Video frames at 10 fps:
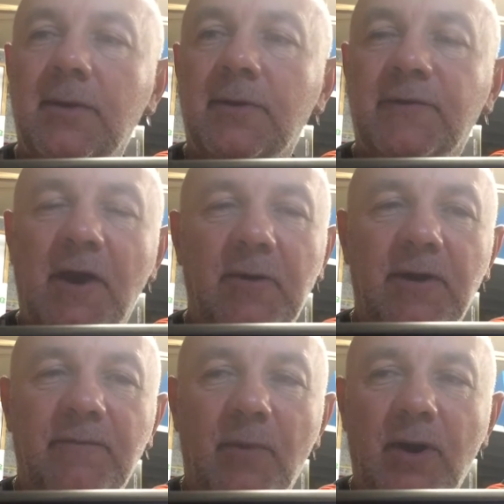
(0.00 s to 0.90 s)
So
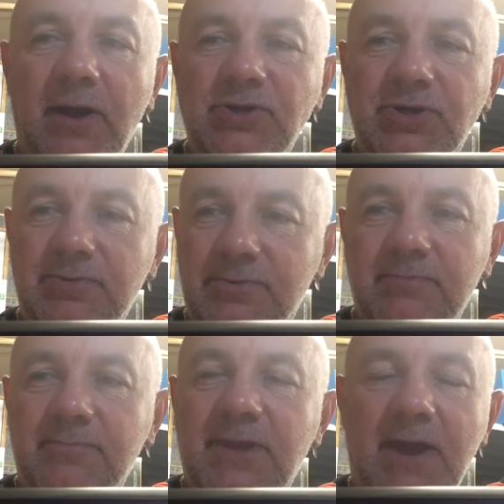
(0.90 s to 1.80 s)
if my
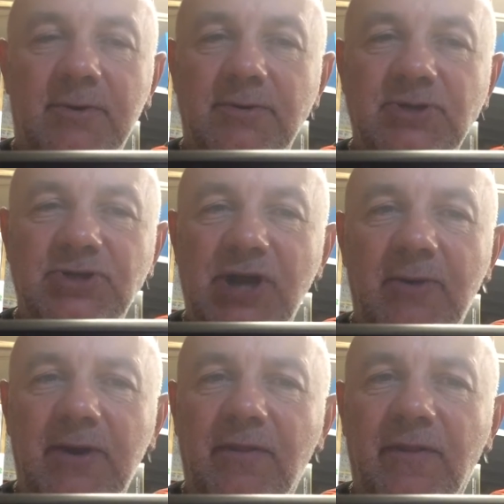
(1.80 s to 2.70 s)
counter is
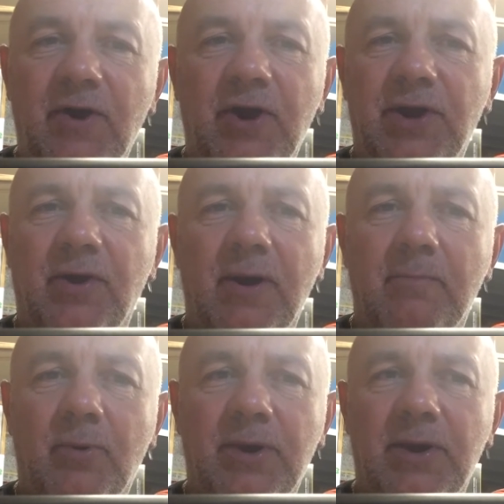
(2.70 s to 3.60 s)
showing
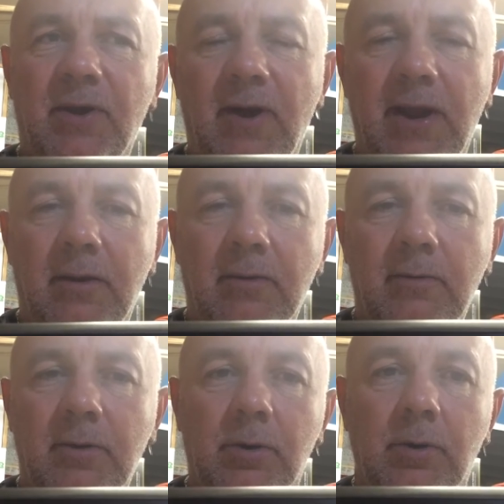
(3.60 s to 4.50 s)
39.9,
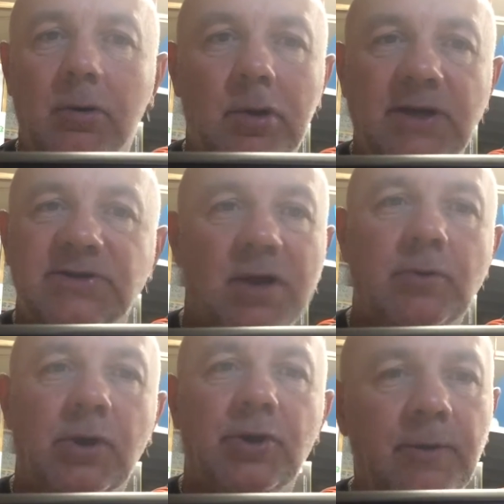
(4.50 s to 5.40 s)
oh, that's no
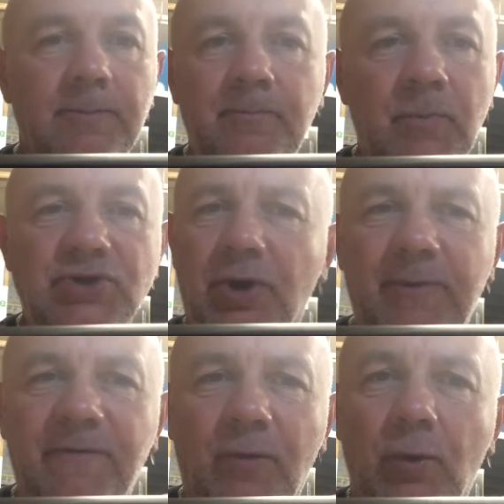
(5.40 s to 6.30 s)
good, it's got to
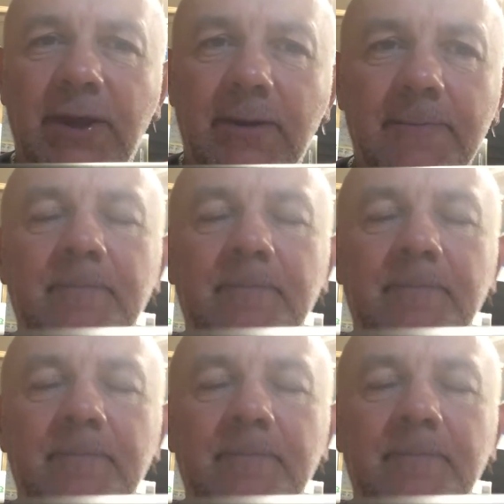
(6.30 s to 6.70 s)
be 40.